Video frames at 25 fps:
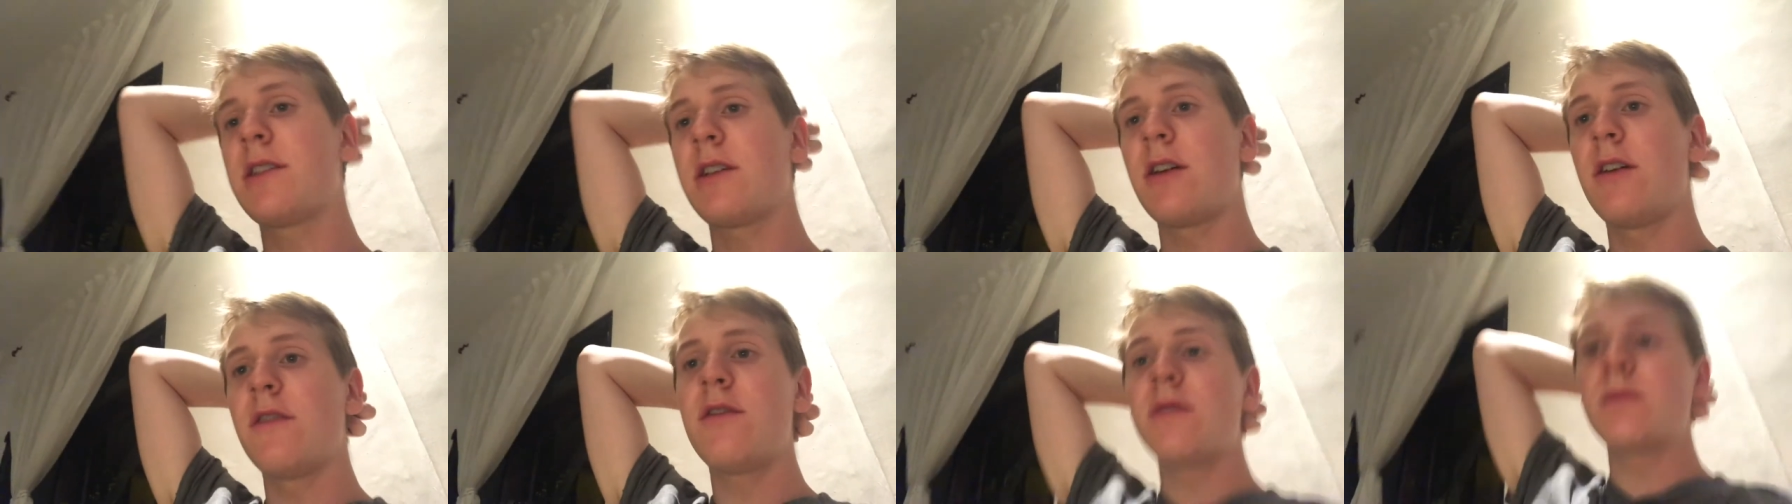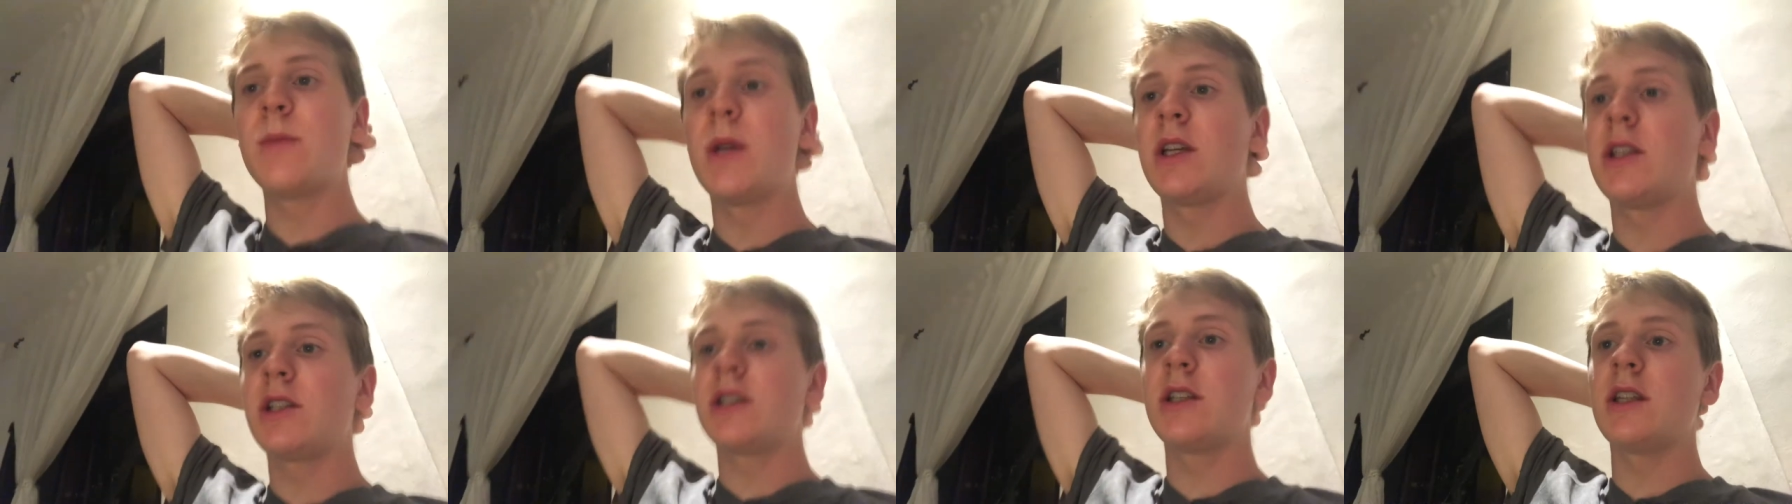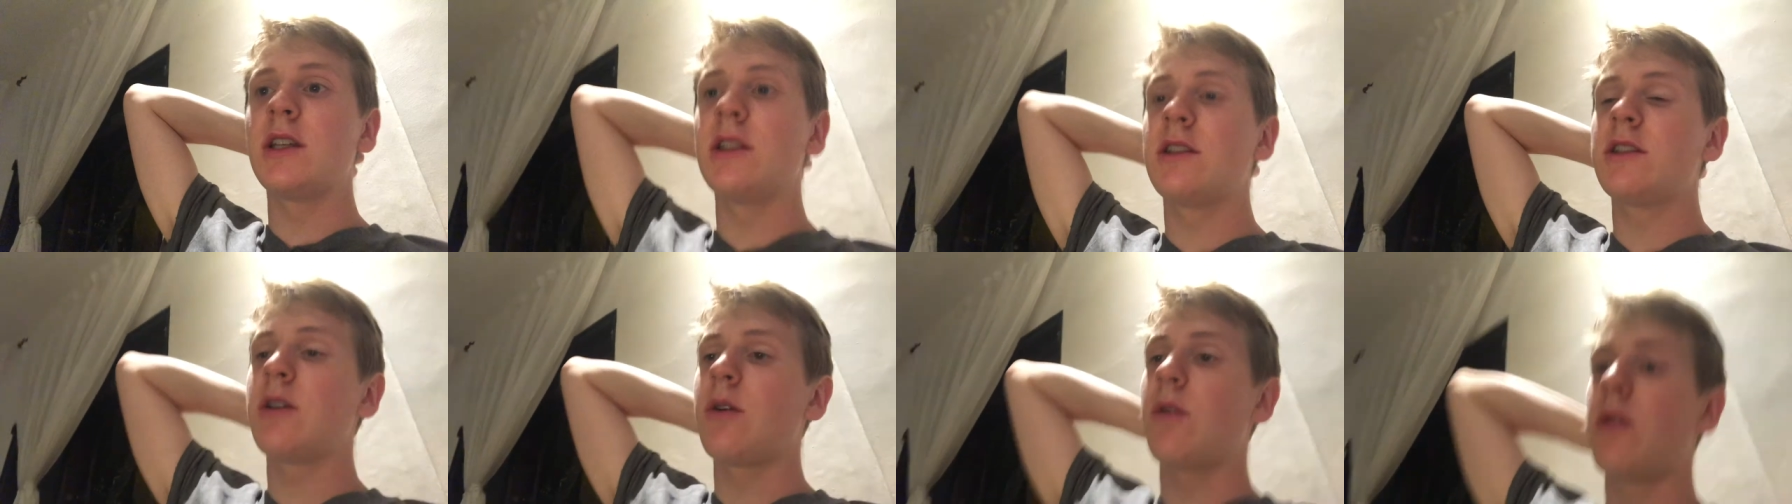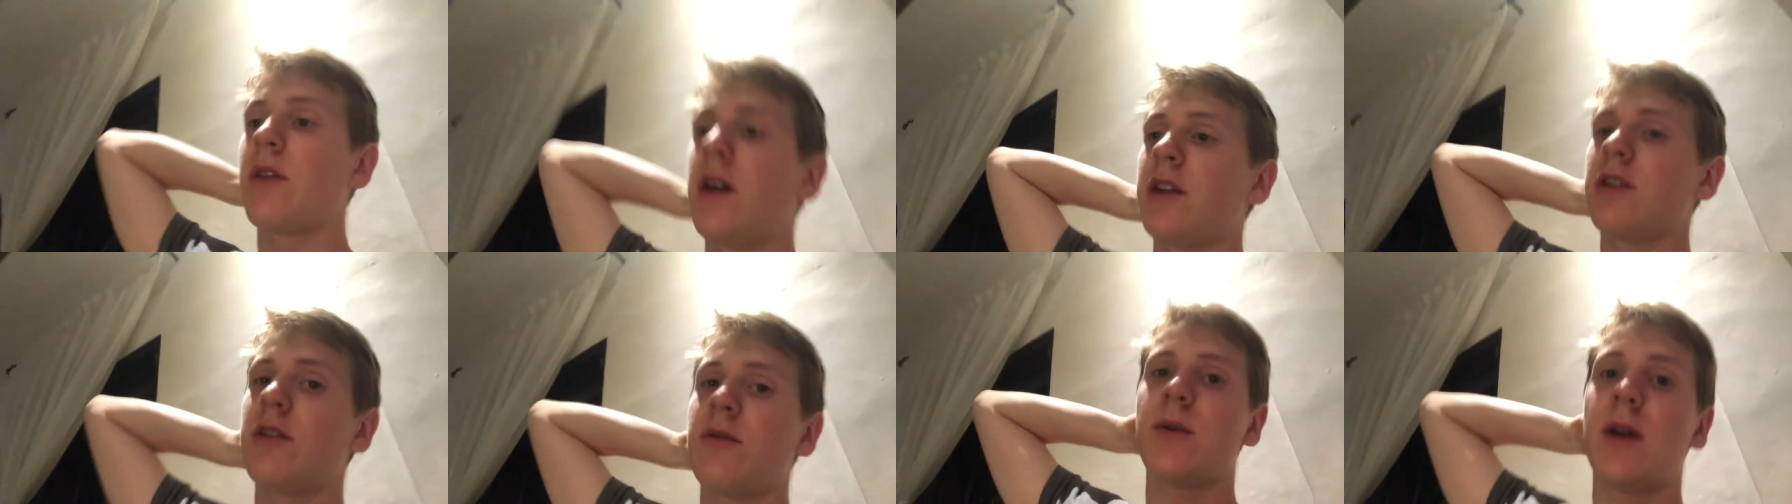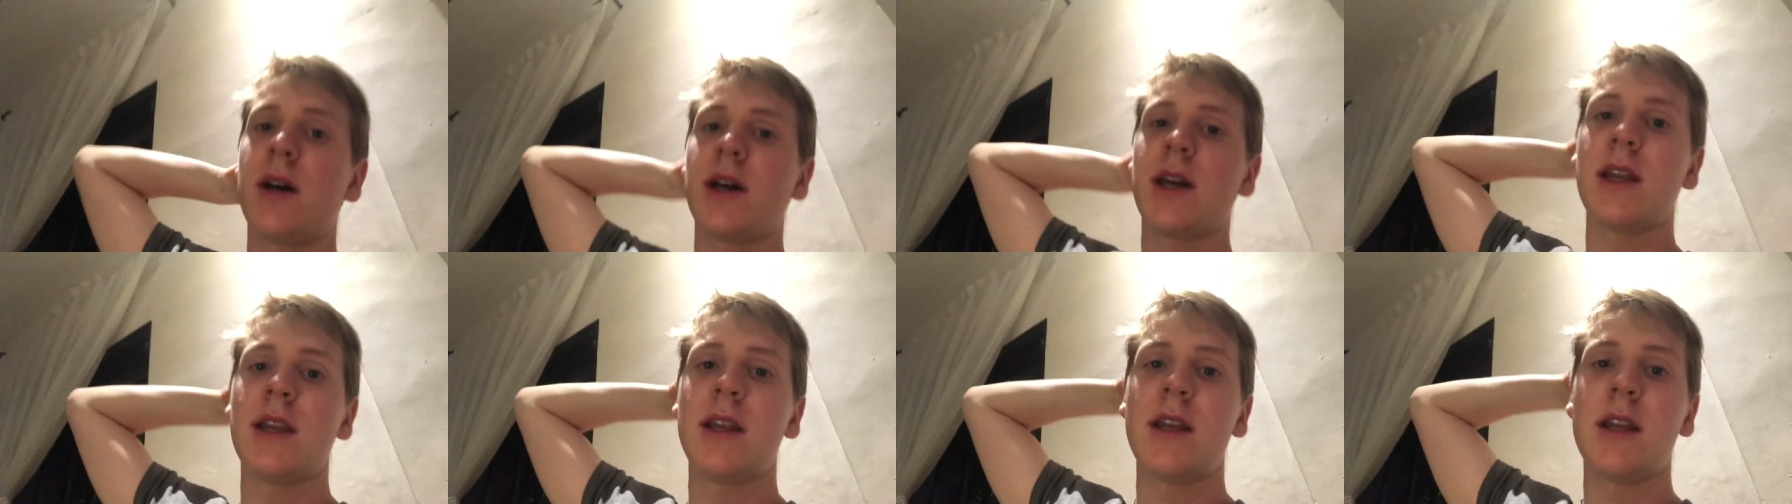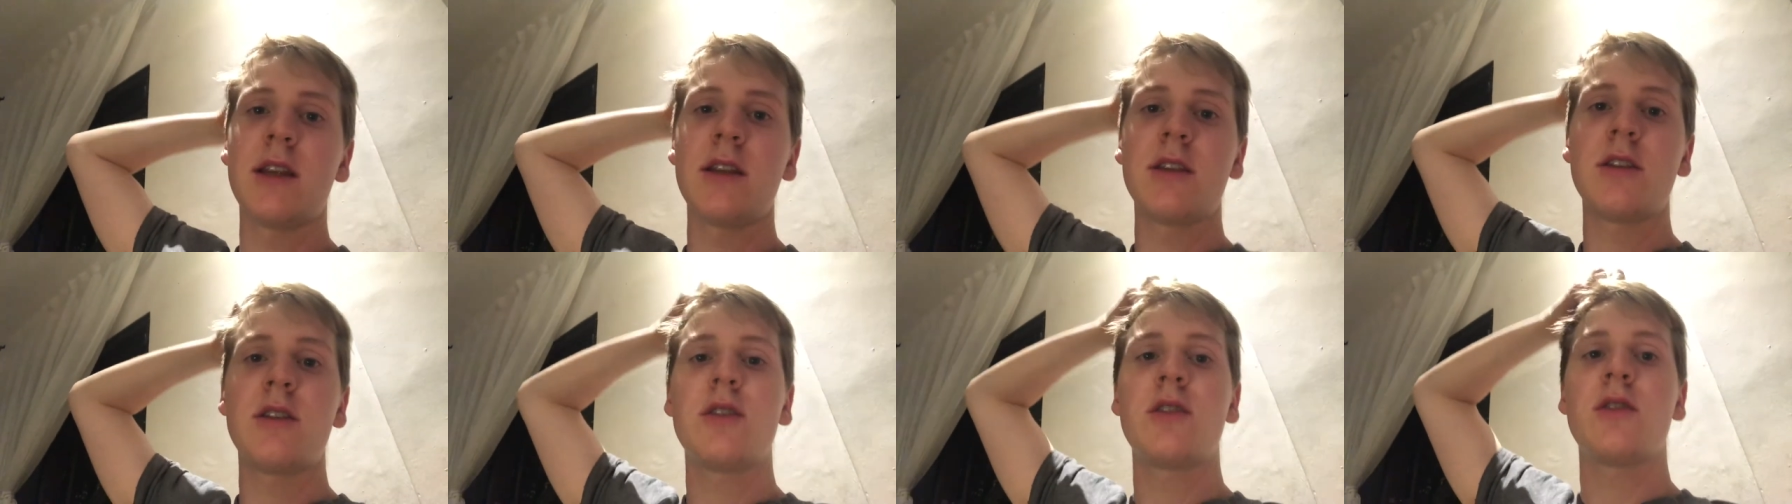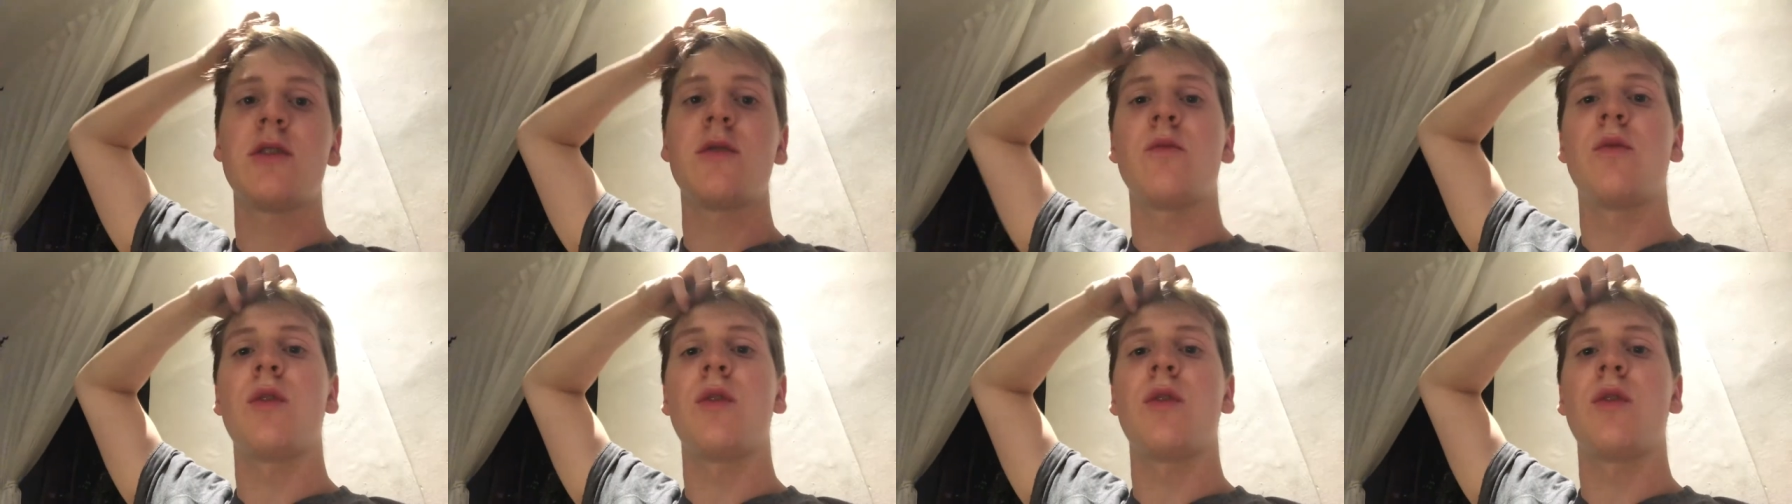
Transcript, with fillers: confirmation, and so that's why I needed,